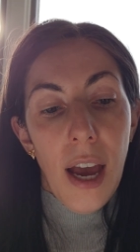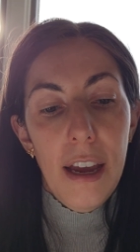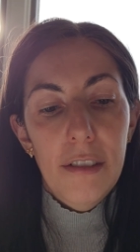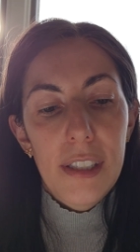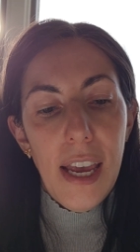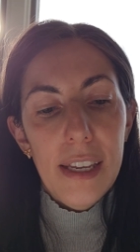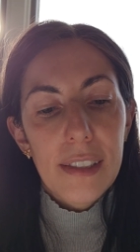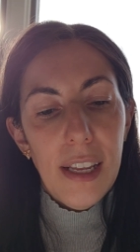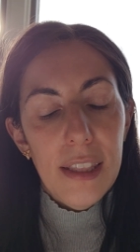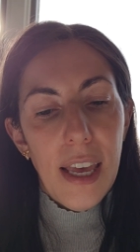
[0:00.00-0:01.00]
I was
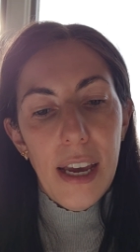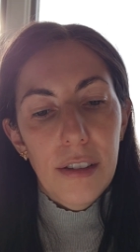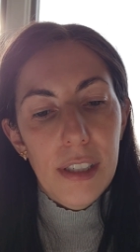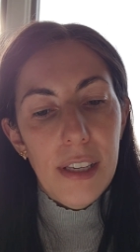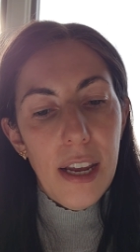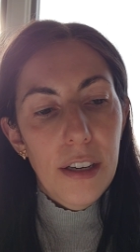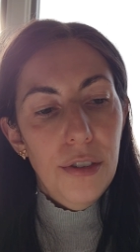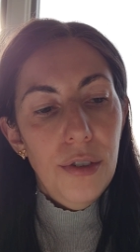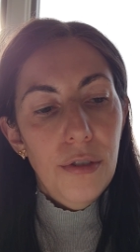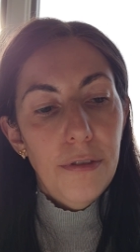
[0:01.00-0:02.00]
asked at the outset.
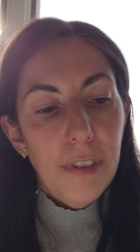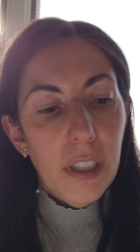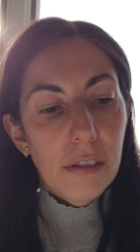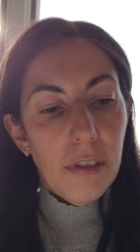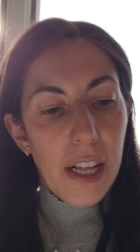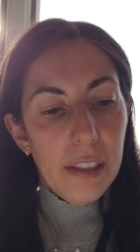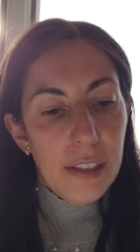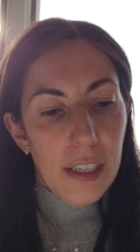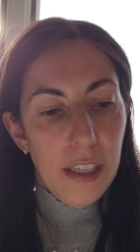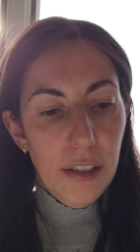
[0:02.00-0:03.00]
"You knew full well,
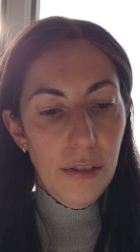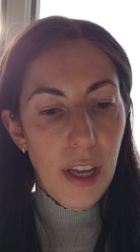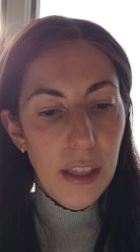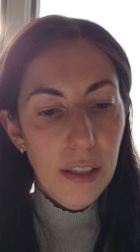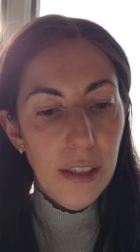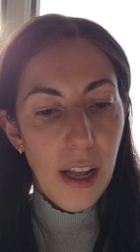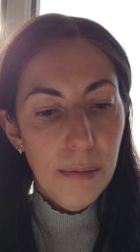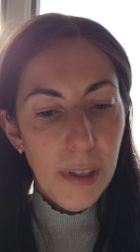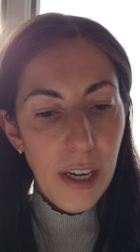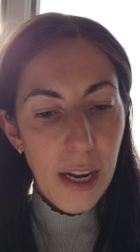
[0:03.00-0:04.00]
didn't you, that the
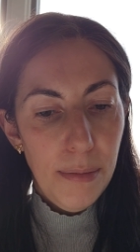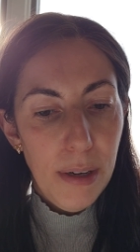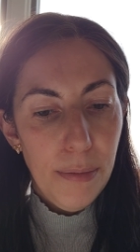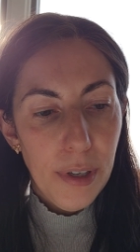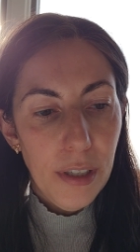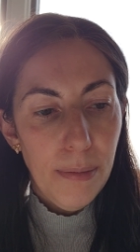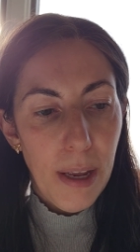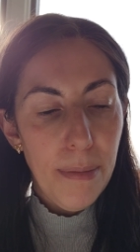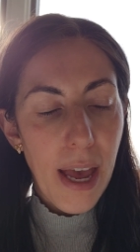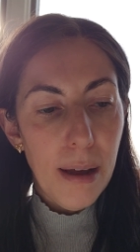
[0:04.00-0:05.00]
Talmud had been burned
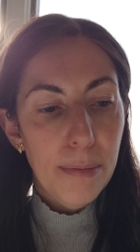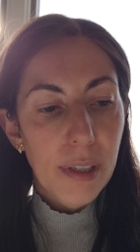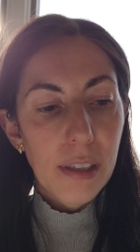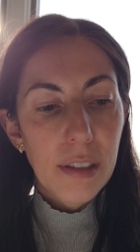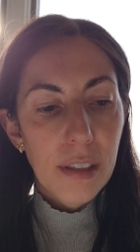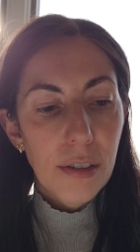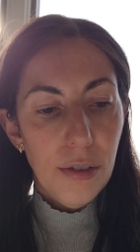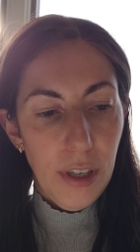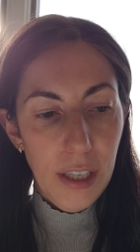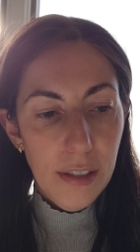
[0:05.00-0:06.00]
by papal
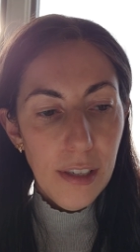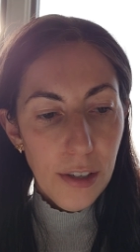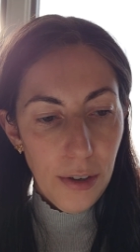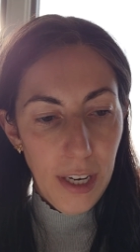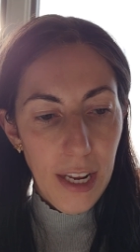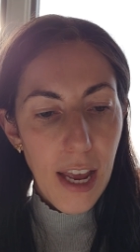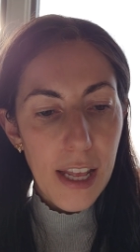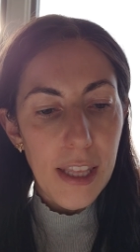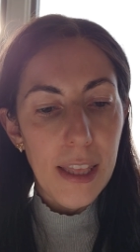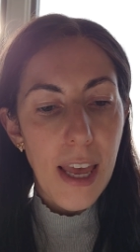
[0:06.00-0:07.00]
decree,
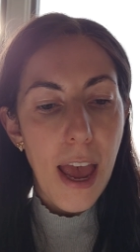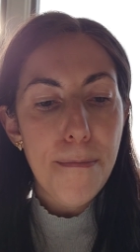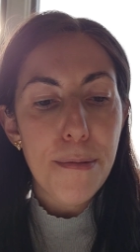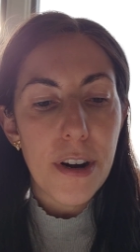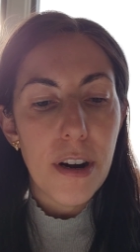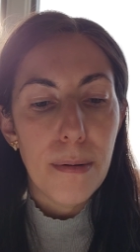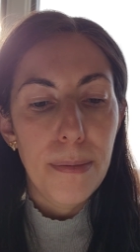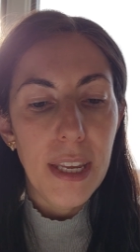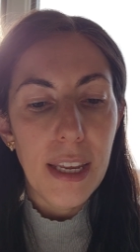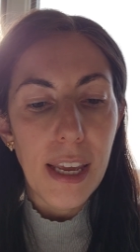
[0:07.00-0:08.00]
and that the emperor,
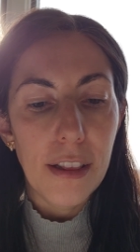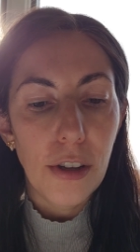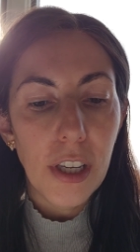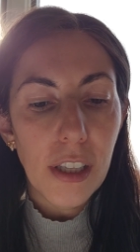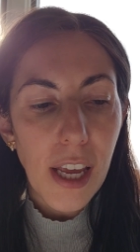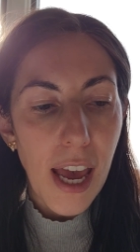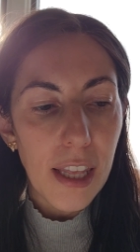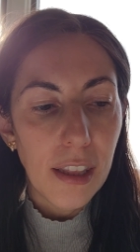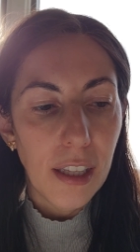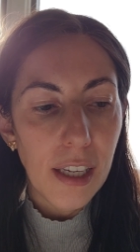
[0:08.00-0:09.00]
being a loyal
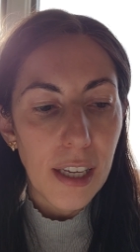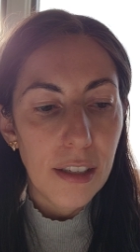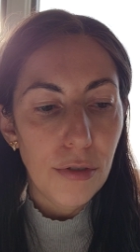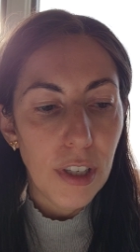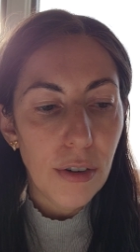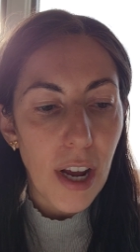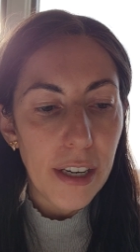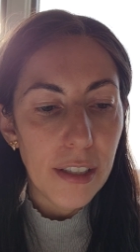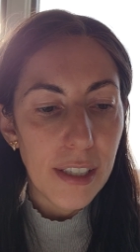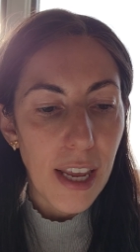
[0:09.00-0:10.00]
Catholic, is
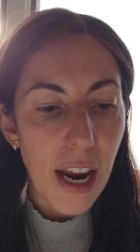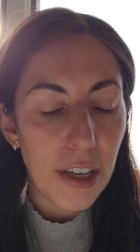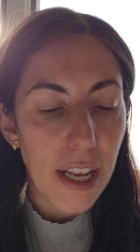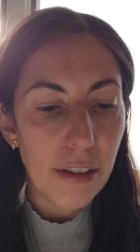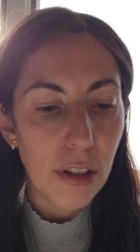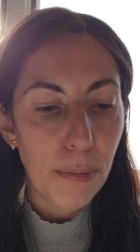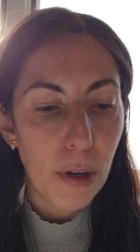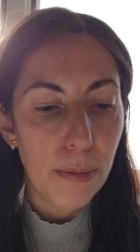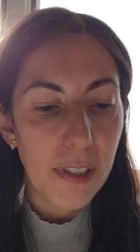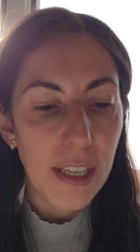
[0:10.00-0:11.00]
required to carry out the
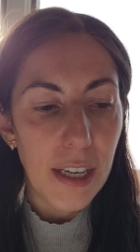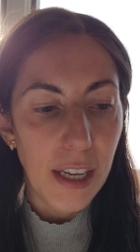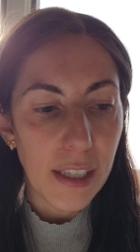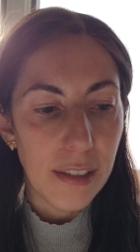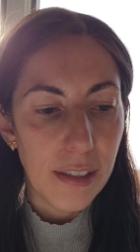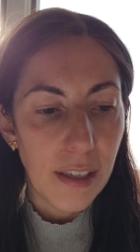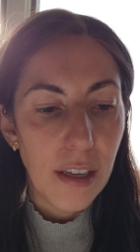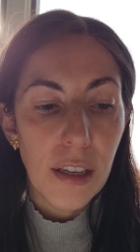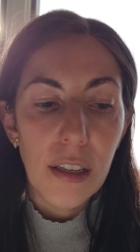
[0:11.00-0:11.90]
Pope's edicts?"